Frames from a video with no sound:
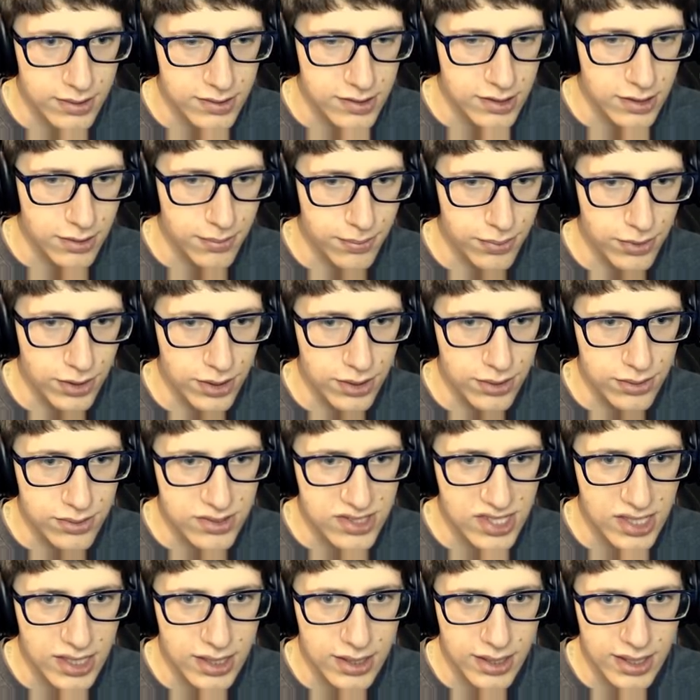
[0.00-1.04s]
see the blue
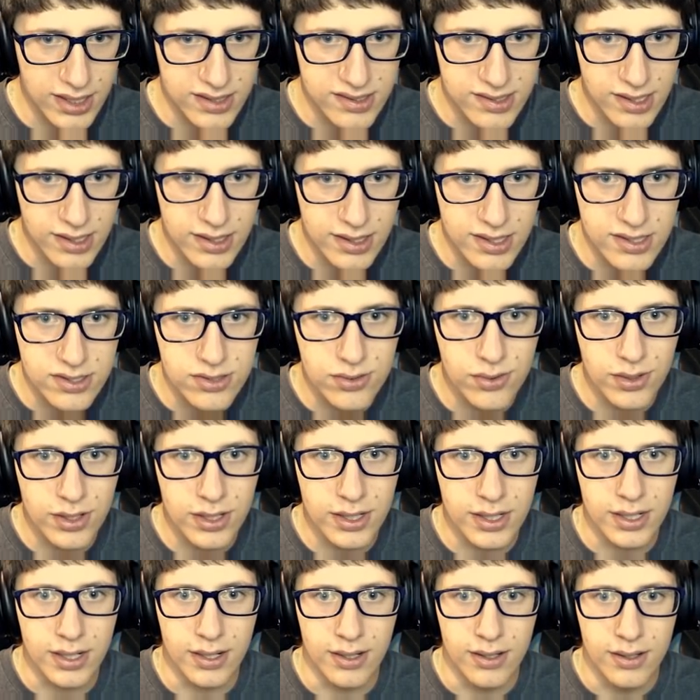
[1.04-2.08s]
city lights on this
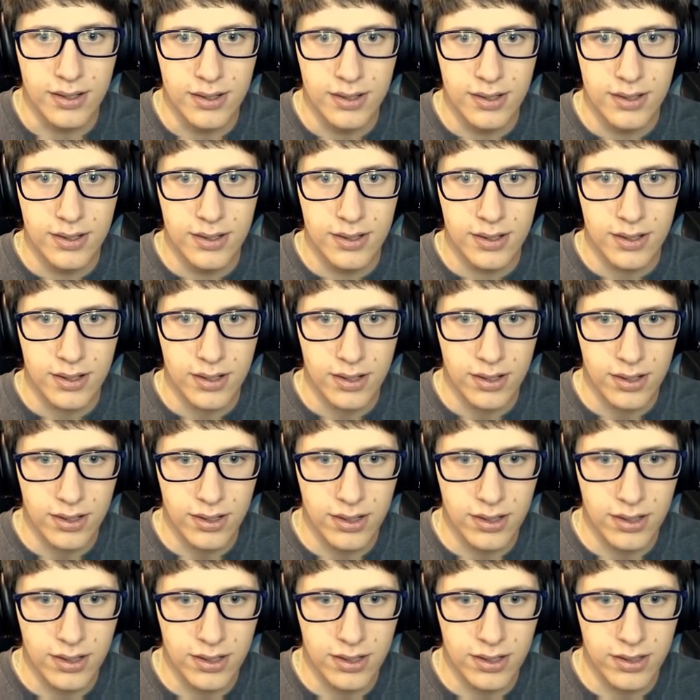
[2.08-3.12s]
one.
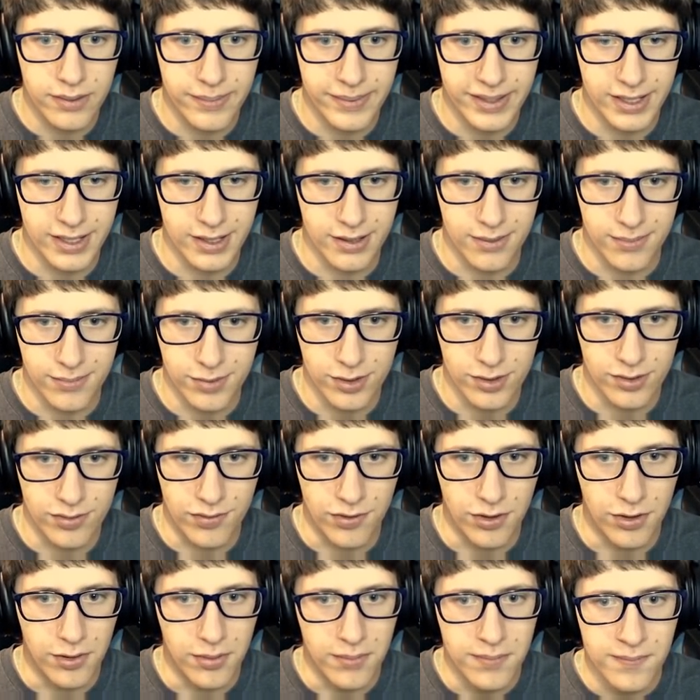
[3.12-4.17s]
Oh man,
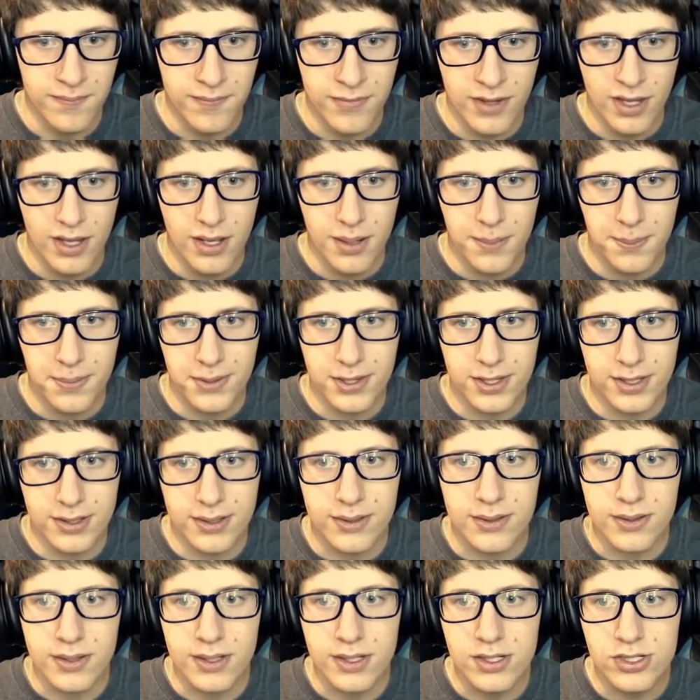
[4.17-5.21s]
beautiful. But
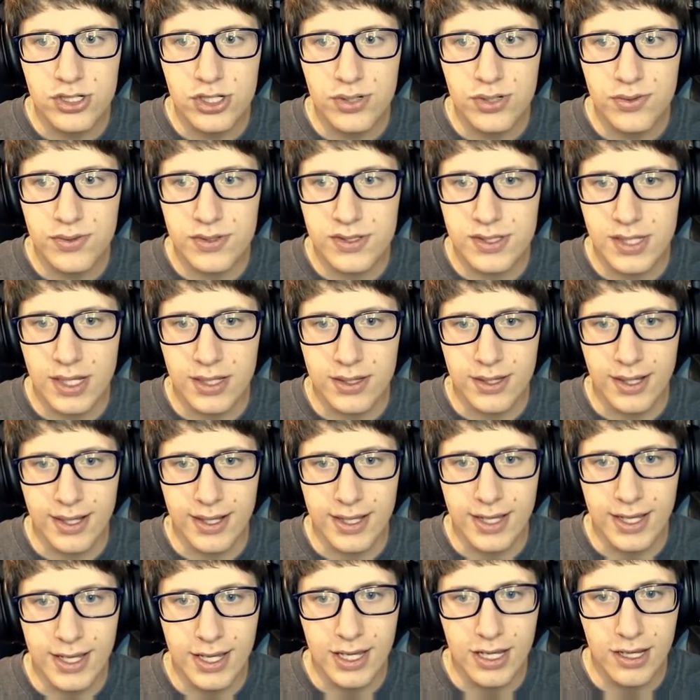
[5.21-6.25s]
the issue is that they
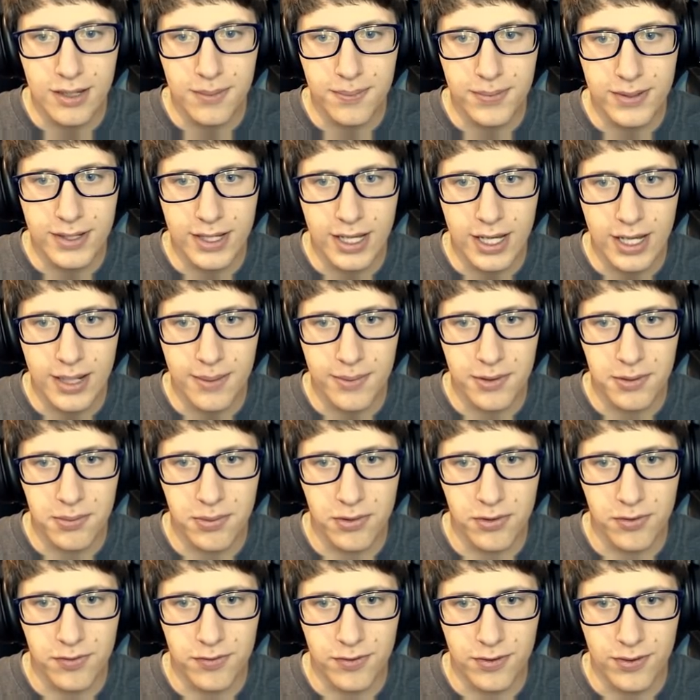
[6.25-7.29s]
can't be
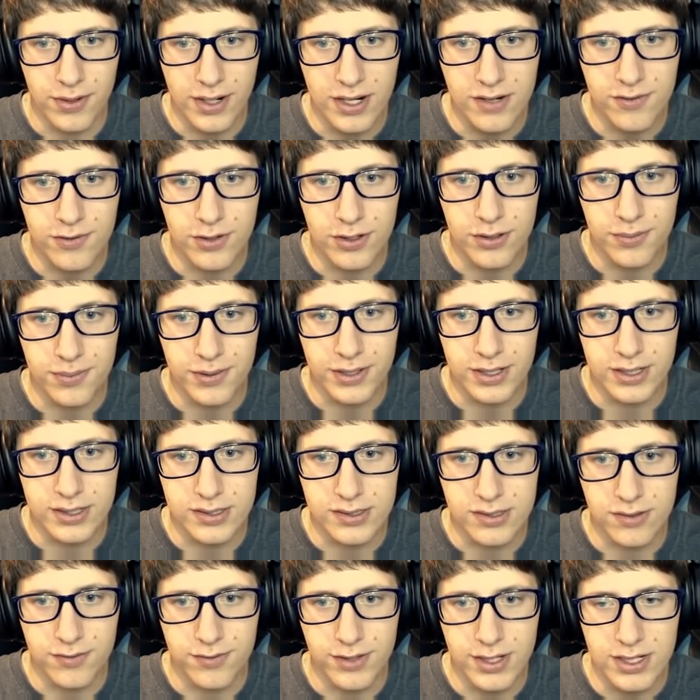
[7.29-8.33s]
habitable forever
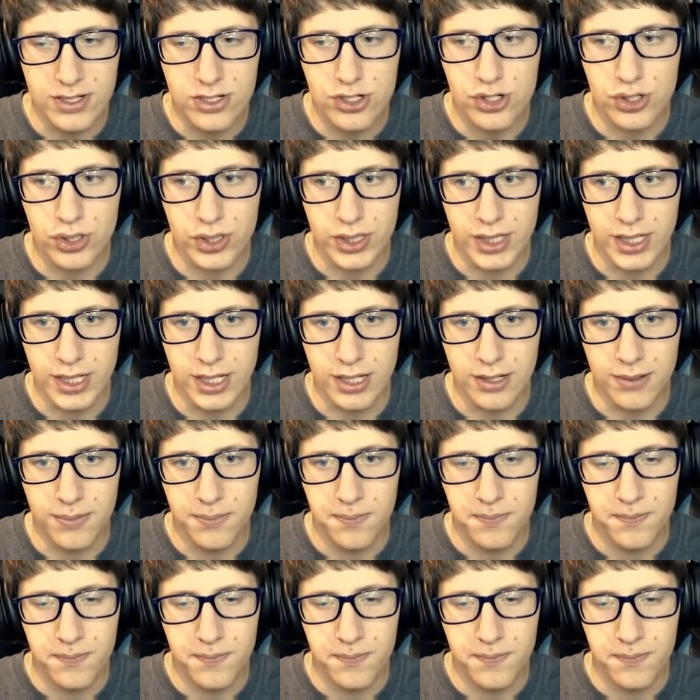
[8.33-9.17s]
because eventually